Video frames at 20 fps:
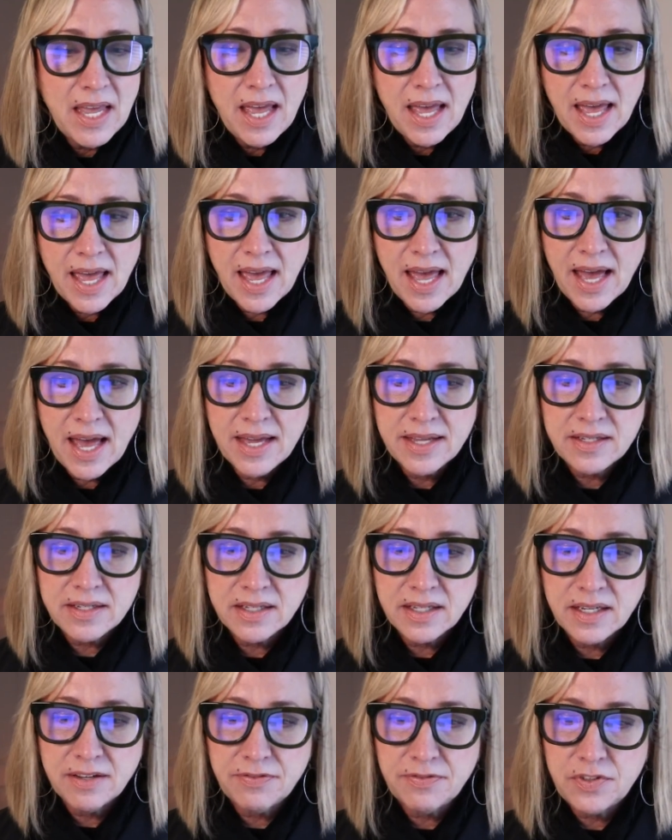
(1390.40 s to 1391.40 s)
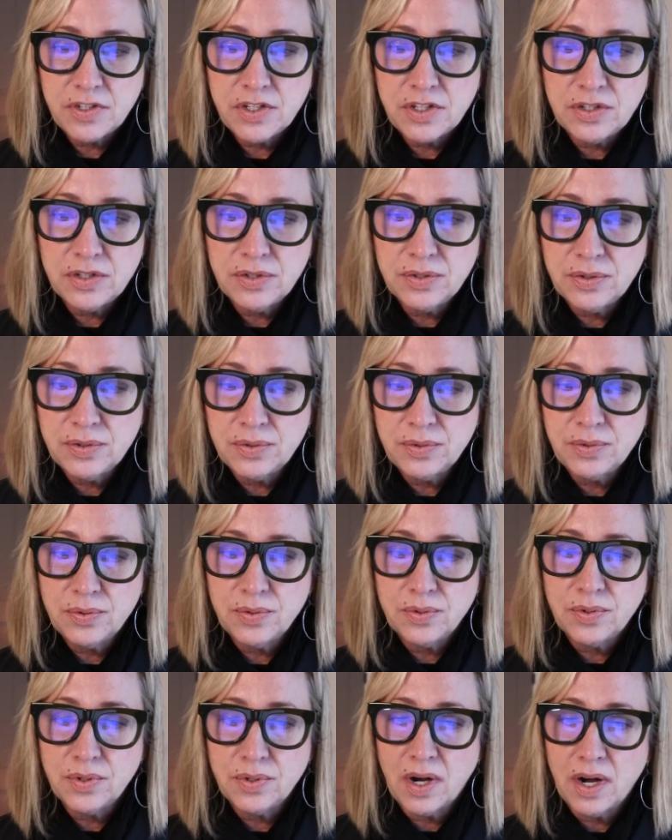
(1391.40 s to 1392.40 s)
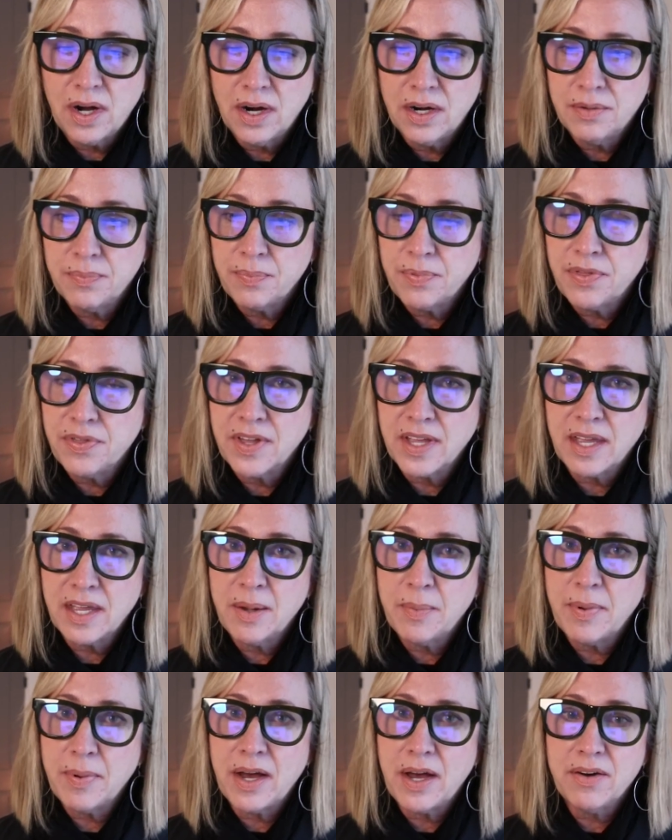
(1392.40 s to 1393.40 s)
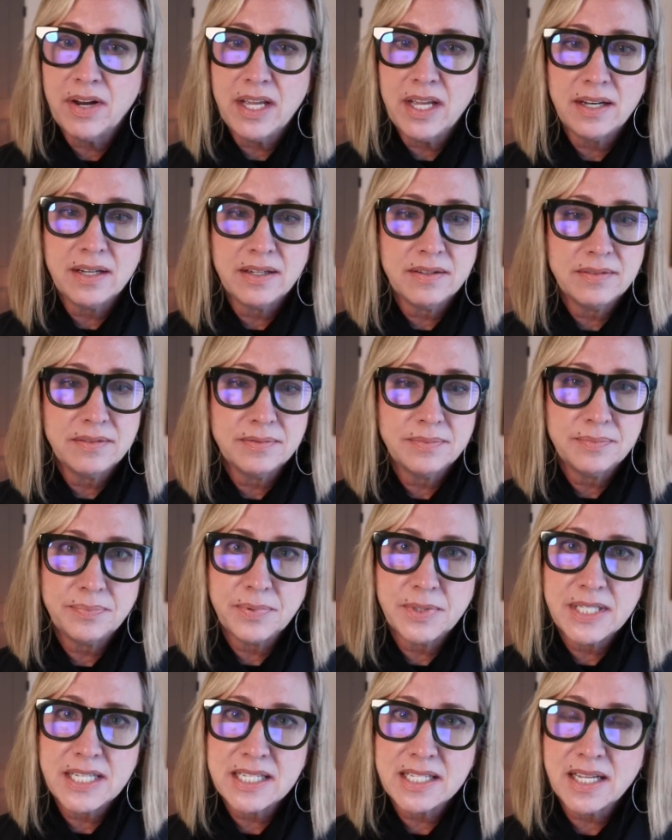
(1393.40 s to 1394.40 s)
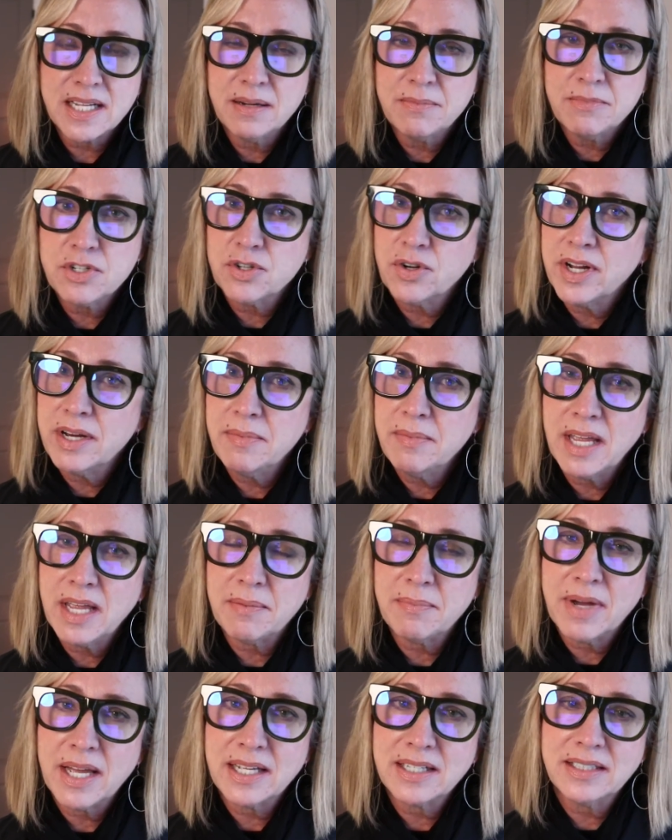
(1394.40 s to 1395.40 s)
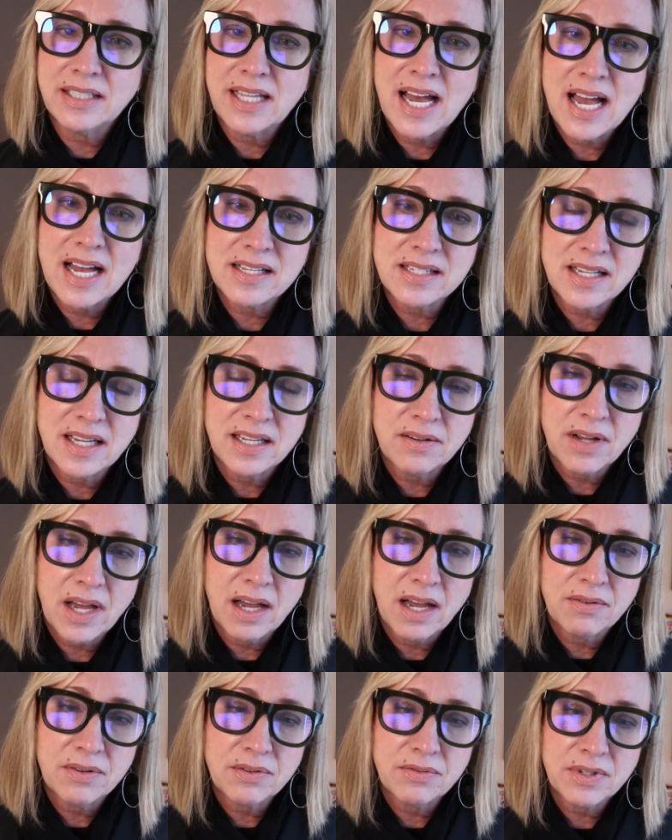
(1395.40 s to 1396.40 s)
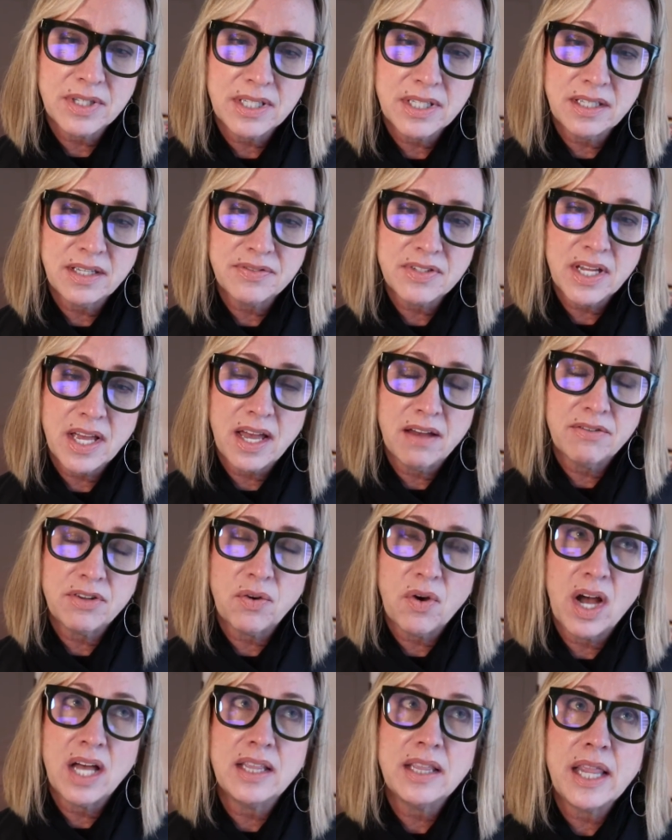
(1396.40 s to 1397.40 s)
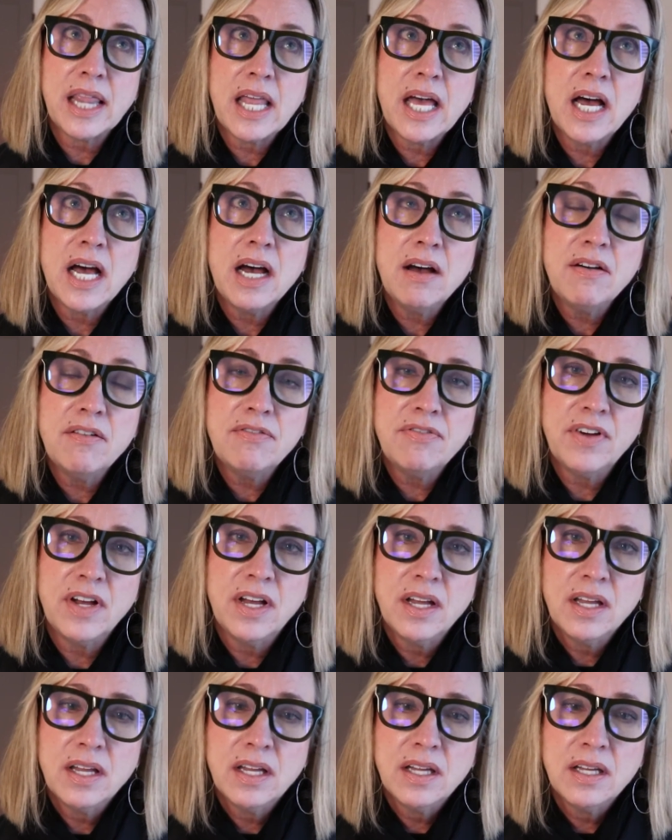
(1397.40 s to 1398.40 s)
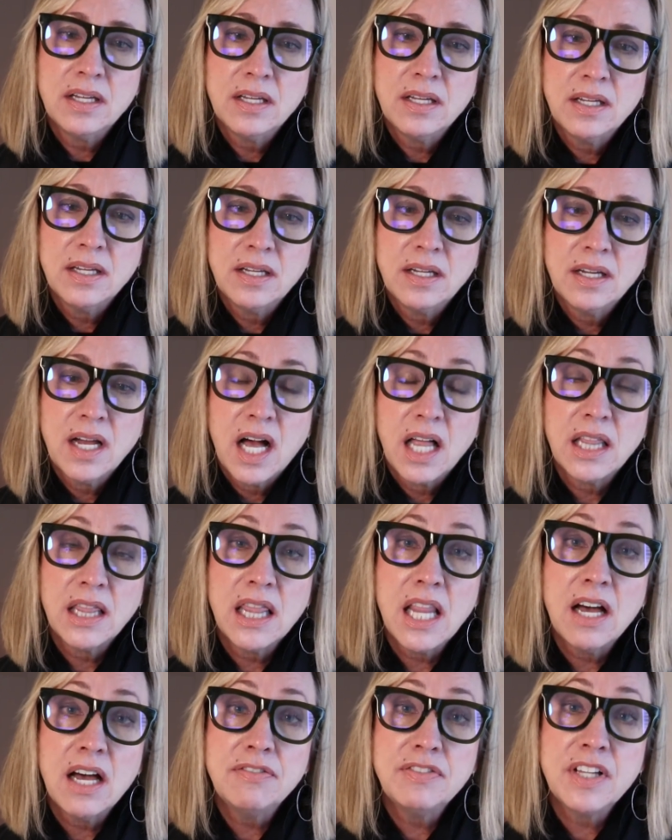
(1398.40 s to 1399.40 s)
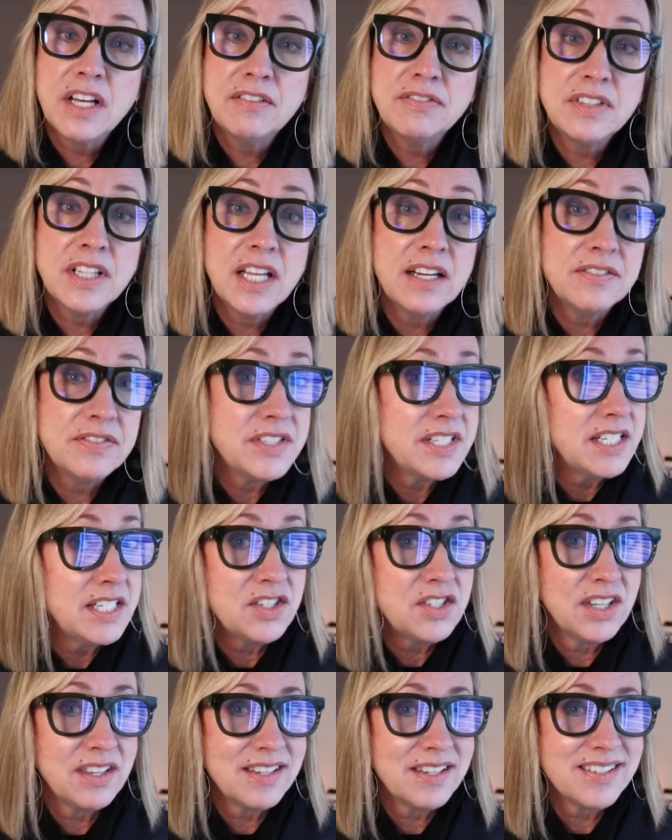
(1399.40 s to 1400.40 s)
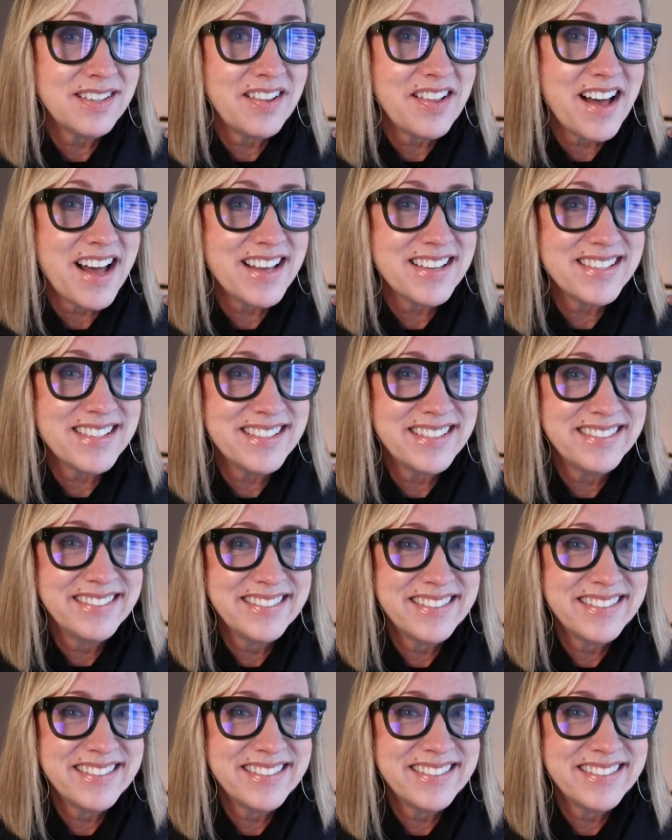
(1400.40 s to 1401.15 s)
And if you are thinking about it, please come join me in my class. I would really love to have you. I love, love, love, love teaching this class.